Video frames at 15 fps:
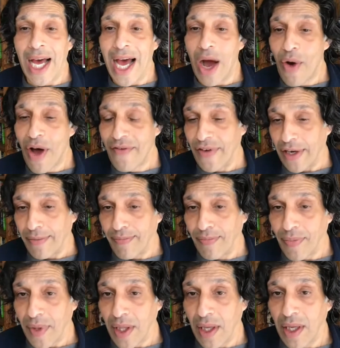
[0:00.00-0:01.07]
However,
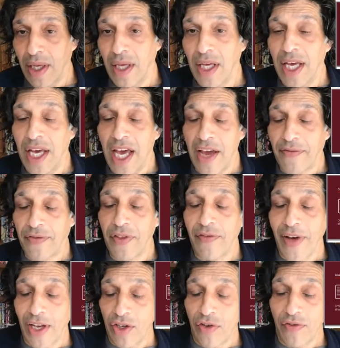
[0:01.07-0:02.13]
if the
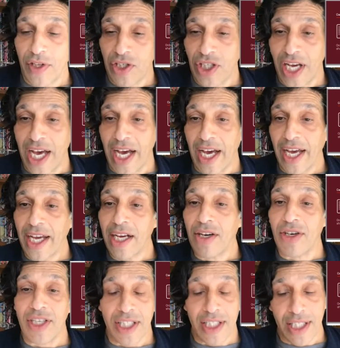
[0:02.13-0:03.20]
value of the share
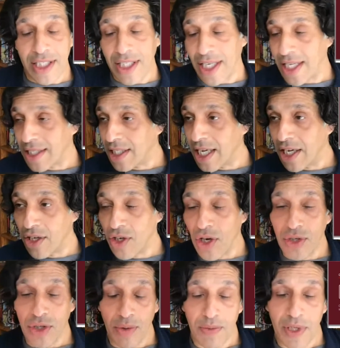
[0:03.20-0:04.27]
increases, and let's say it
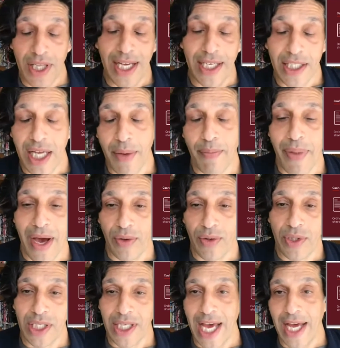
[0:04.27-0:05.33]
goes up to that
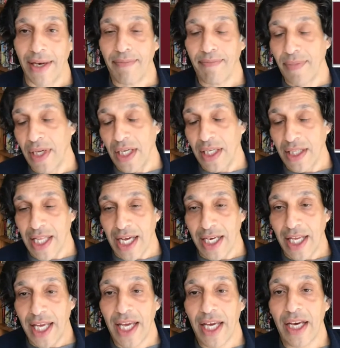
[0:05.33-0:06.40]
£10 again,
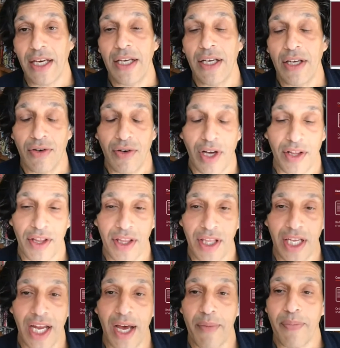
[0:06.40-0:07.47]
then here, rather than
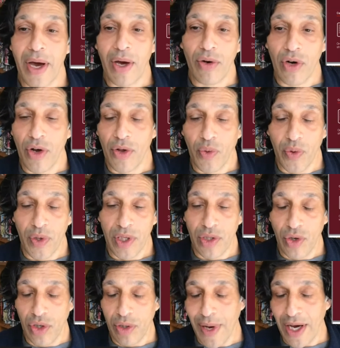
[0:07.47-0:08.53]
the £9 growth we
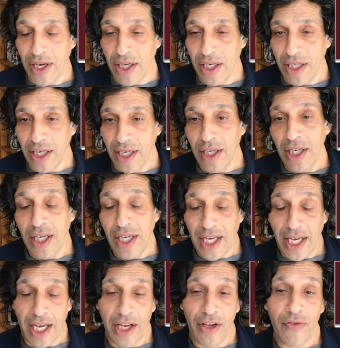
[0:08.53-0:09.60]
talked about earlier,
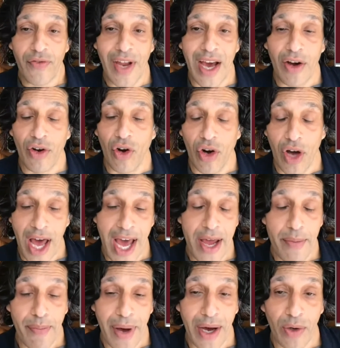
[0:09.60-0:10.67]
here you've now got
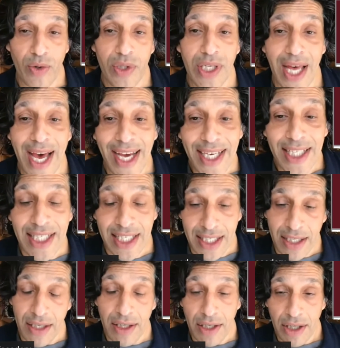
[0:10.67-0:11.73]

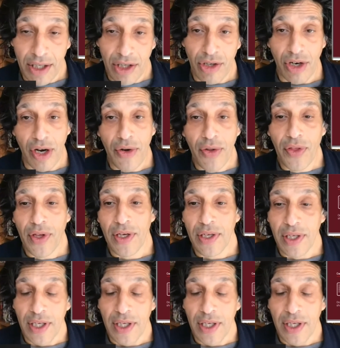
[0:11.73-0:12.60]
£8.80 growth,